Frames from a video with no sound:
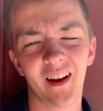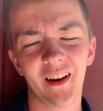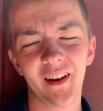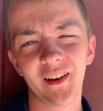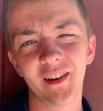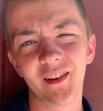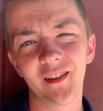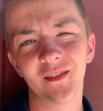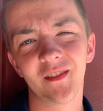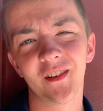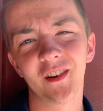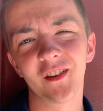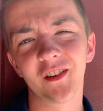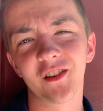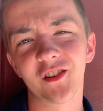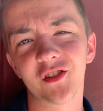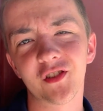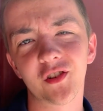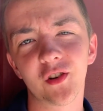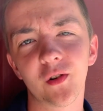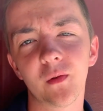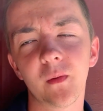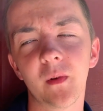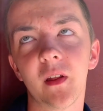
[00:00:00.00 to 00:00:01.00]
It really
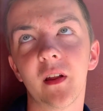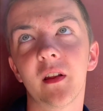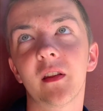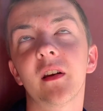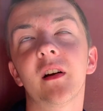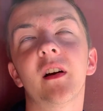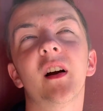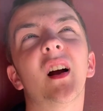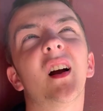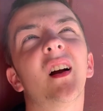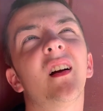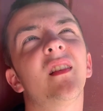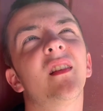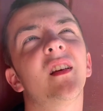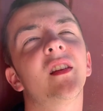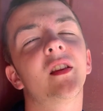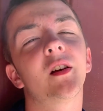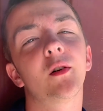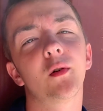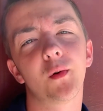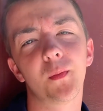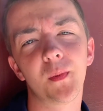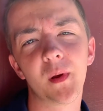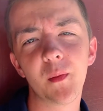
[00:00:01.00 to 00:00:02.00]
showed me that there
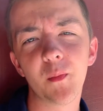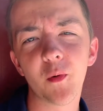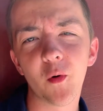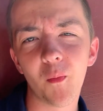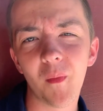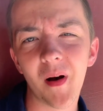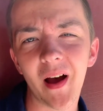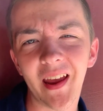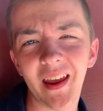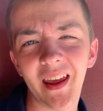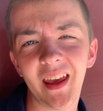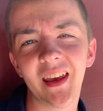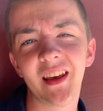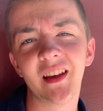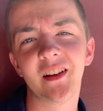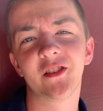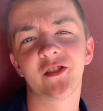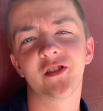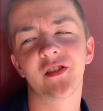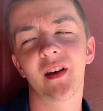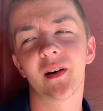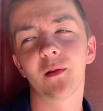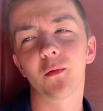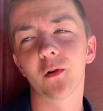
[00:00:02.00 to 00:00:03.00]
were people my age
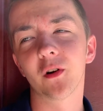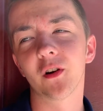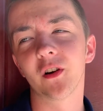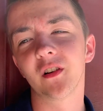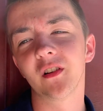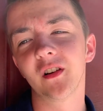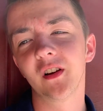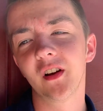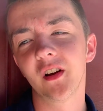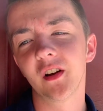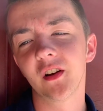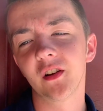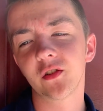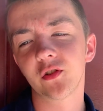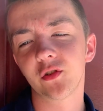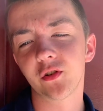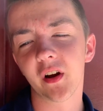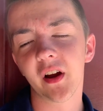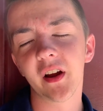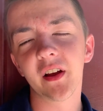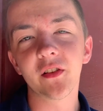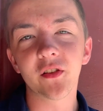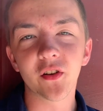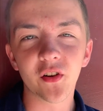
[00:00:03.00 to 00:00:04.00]
that were
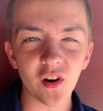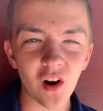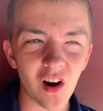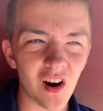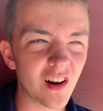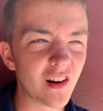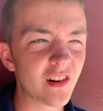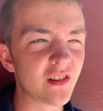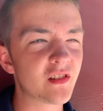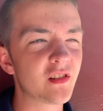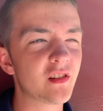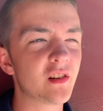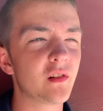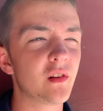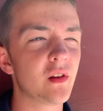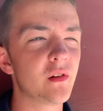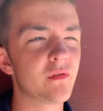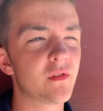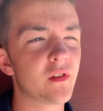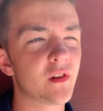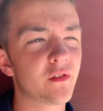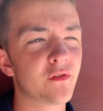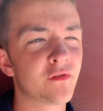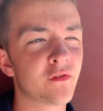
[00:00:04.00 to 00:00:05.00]
trying their hardest to live
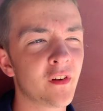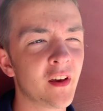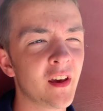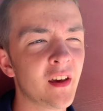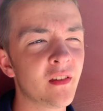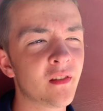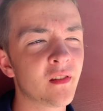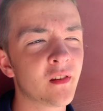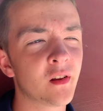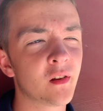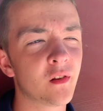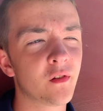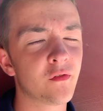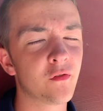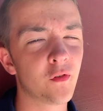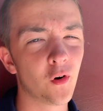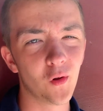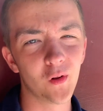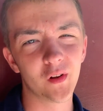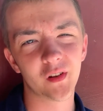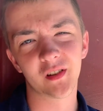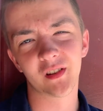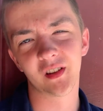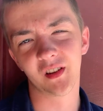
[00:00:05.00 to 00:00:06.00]
their faith to the
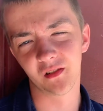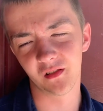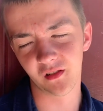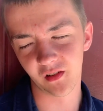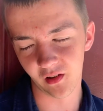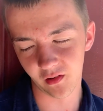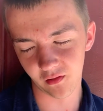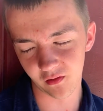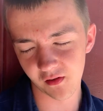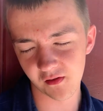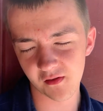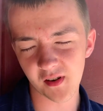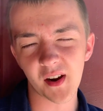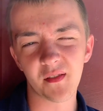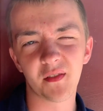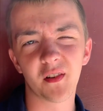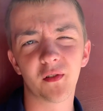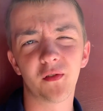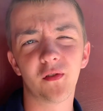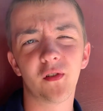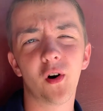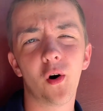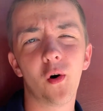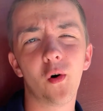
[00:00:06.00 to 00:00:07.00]
fullest, and striving
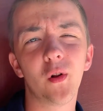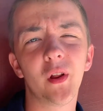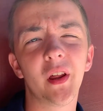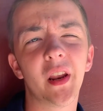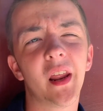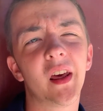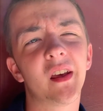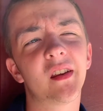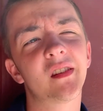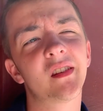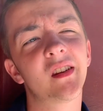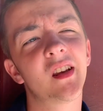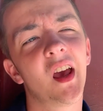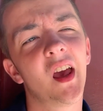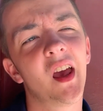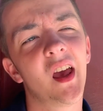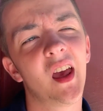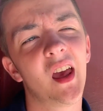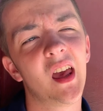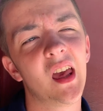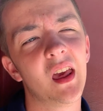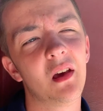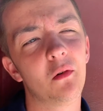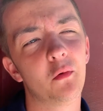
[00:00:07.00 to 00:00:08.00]
for holiness,
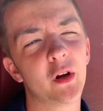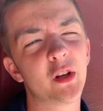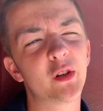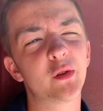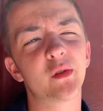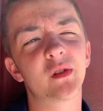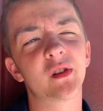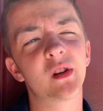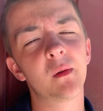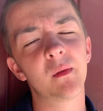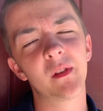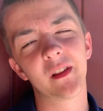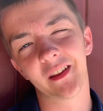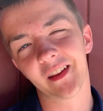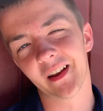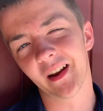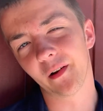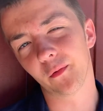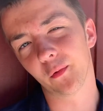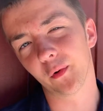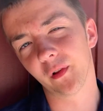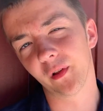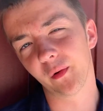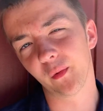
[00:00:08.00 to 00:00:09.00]
which was something that I
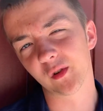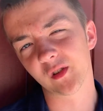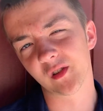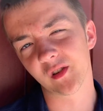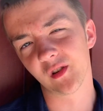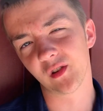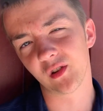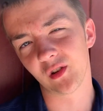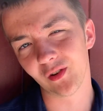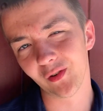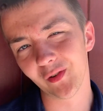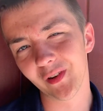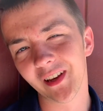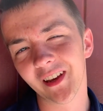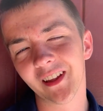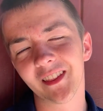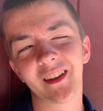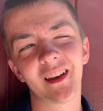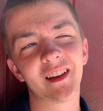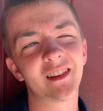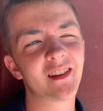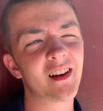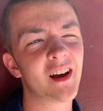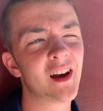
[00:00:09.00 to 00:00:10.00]
really wasn't doing at
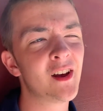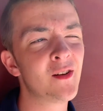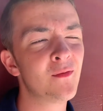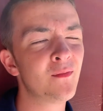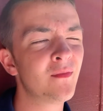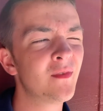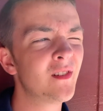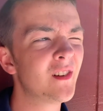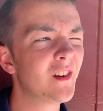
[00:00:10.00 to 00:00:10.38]
that time.